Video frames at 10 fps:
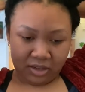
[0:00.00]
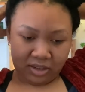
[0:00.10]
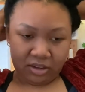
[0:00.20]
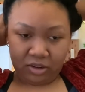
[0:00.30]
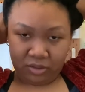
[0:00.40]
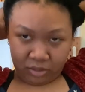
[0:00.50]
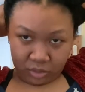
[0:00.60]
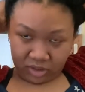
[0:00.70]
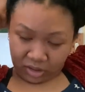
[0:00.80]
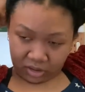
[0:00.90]
you know, you
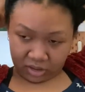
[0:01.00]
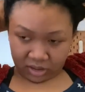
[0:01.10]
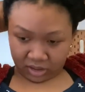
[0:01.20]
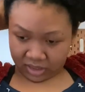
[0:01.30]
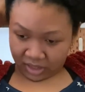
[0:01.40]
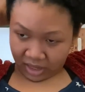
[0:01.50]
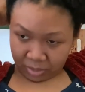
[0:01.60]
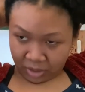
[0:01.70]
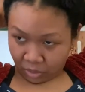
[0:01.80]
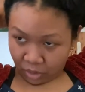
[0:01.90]
saw this
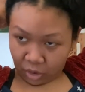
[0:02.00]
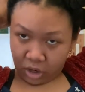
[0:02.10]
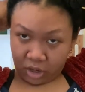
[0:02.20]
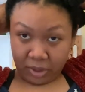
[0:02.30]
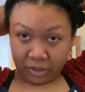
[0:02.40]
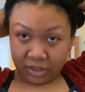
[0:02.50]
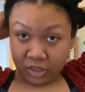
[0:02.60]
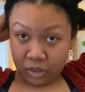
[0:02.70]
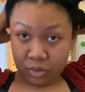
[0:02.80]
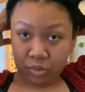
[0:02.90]
happen or you heard about this
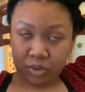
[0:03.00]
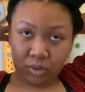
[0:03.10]
news,